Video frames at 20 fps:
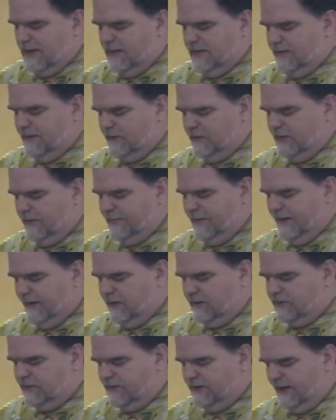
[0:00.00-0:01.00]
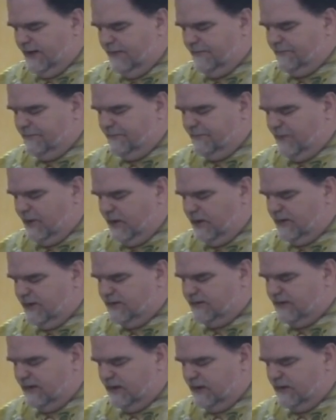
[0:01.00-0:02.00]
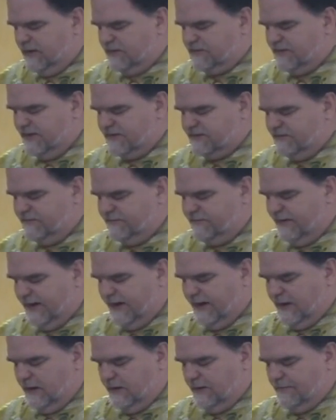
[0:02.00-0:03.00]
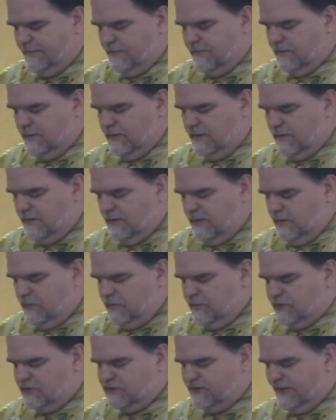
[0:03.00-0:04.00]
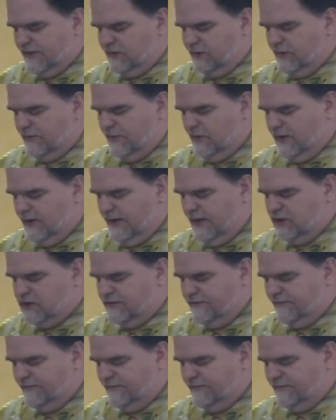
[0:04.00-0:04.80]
And there appeared to them parted tongues as of fire, which settled upon each